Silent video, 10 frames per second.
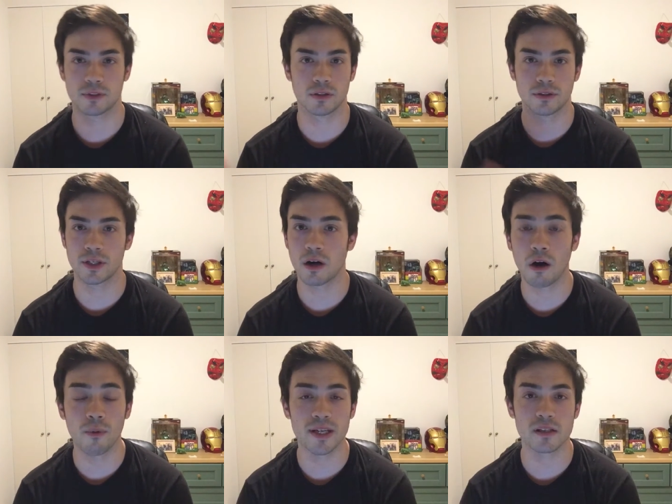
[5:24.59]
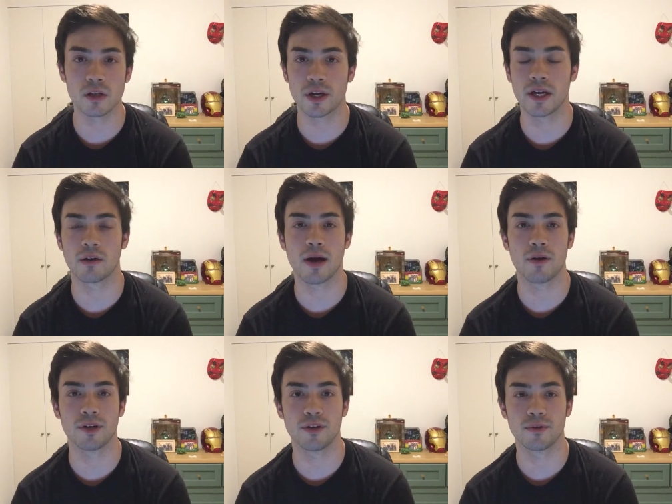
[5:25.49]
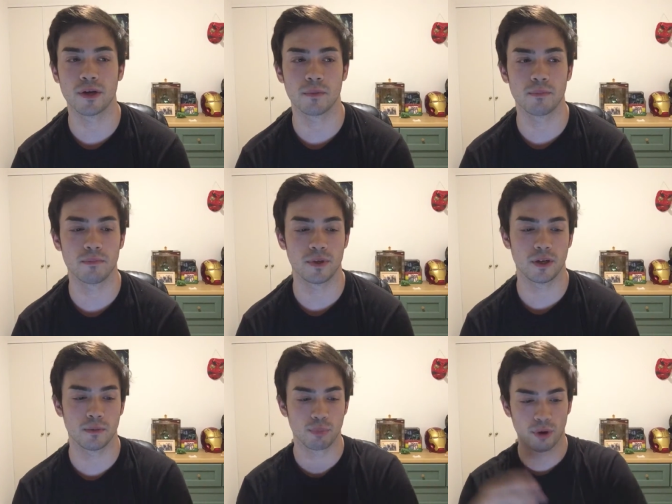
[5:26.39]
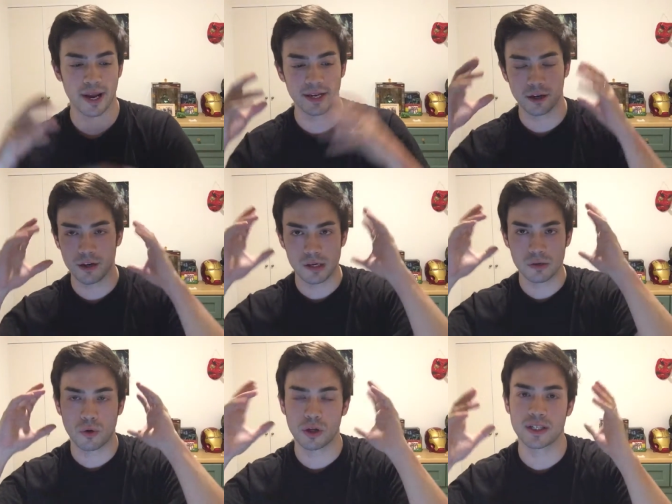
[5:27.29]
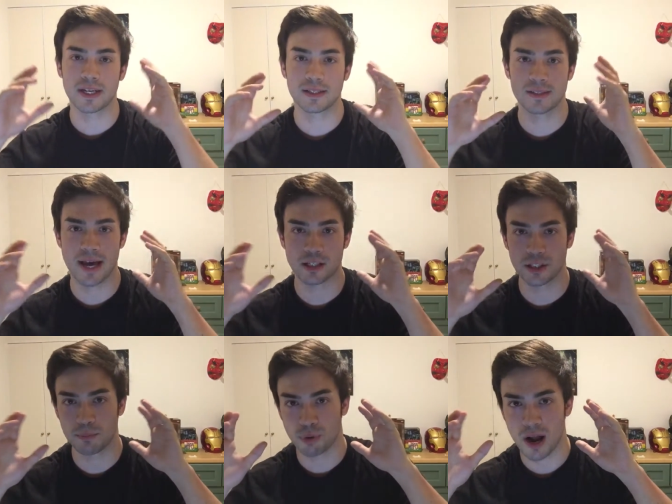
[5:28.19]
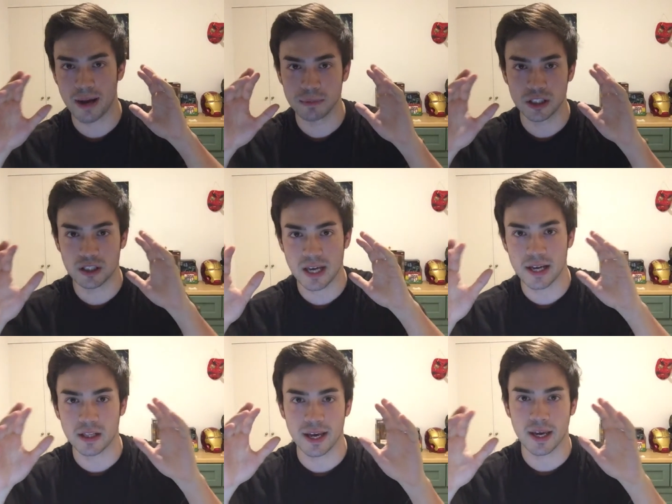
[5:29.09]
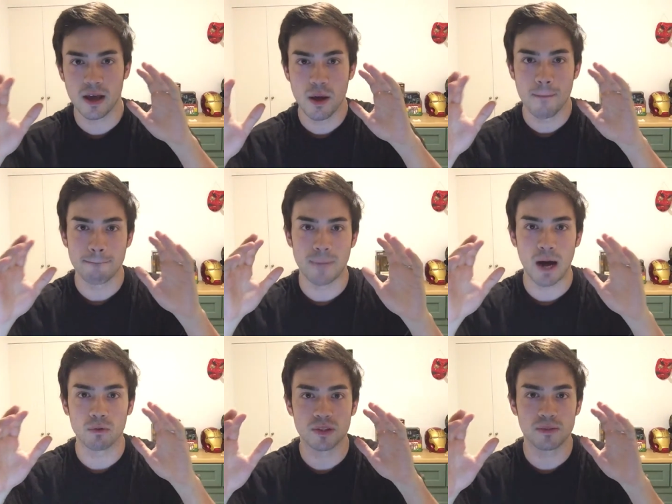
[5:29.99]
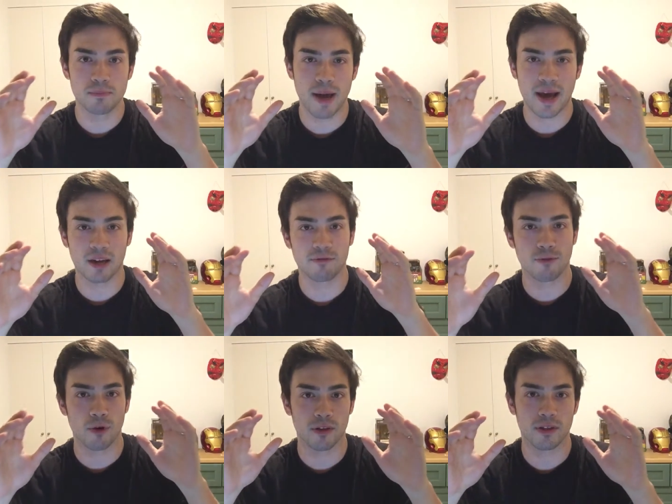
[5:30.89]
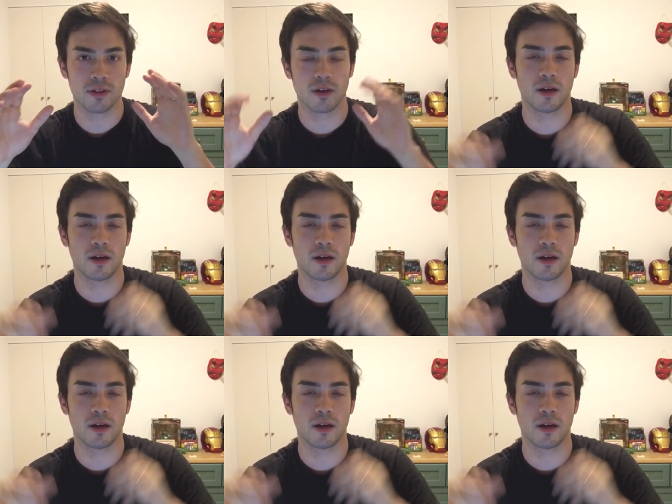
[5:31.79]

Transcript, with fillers: So you're always looking around you. Your, your brain, your neocortex is actually primed to just kind of like bounce back and forth.